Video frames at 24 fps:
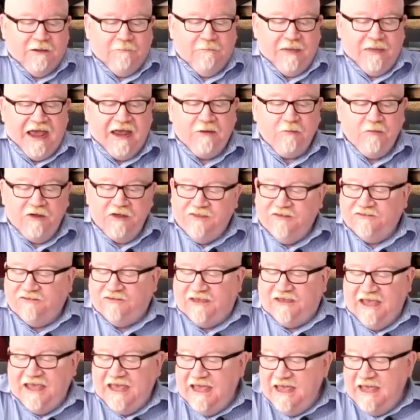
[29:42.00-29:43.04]
bandwidth is
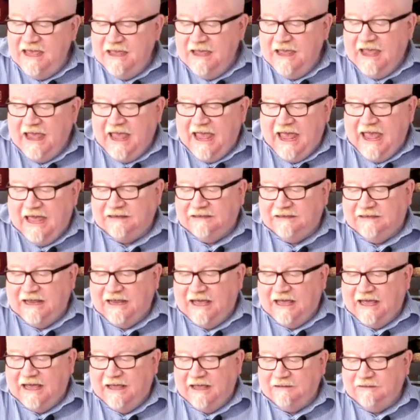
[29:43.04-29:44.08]
key, and
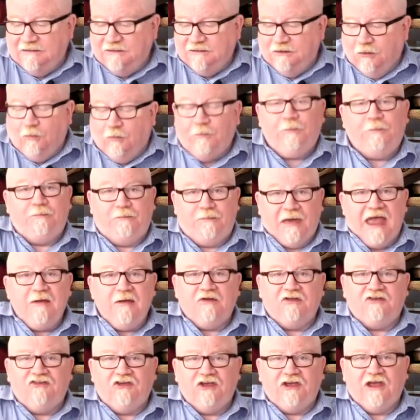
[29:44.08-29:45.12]
you'll pay
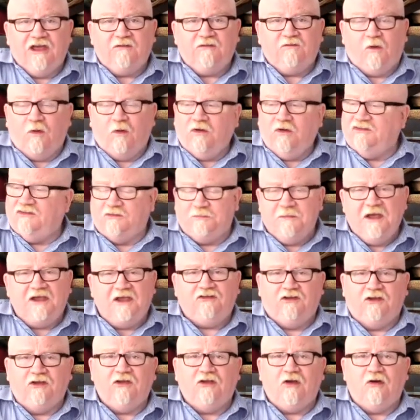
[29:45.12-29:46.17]
what you get for it. Just make
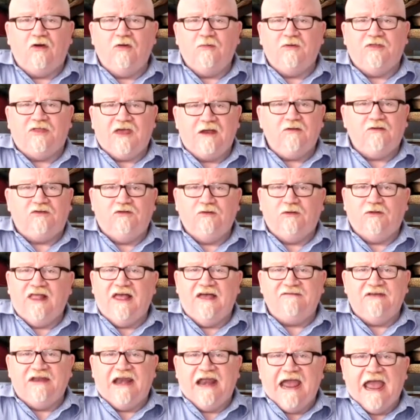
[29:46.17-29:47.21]
sure you're going with
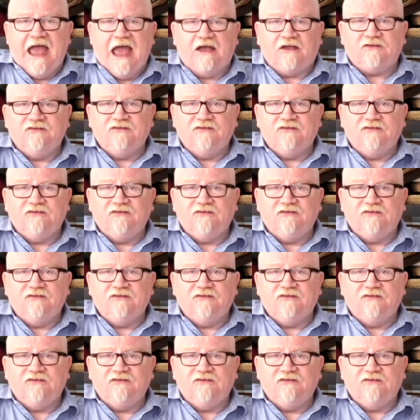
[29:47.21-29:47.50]
802.11ax.